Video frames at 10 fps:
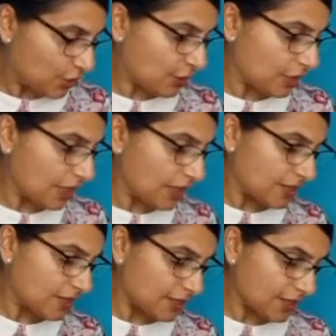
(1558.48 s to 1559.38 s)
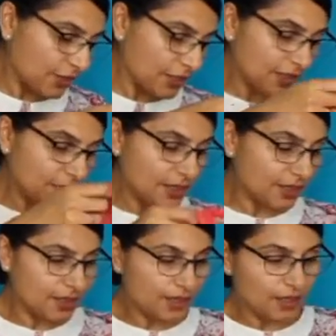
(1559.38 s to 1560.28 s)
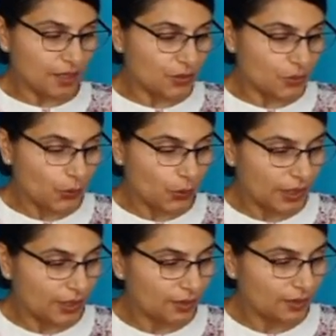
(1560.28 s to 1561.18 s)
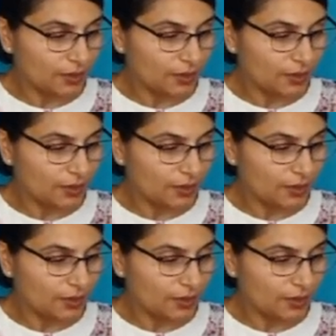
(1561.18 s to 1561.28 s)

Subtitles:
to the other side as well.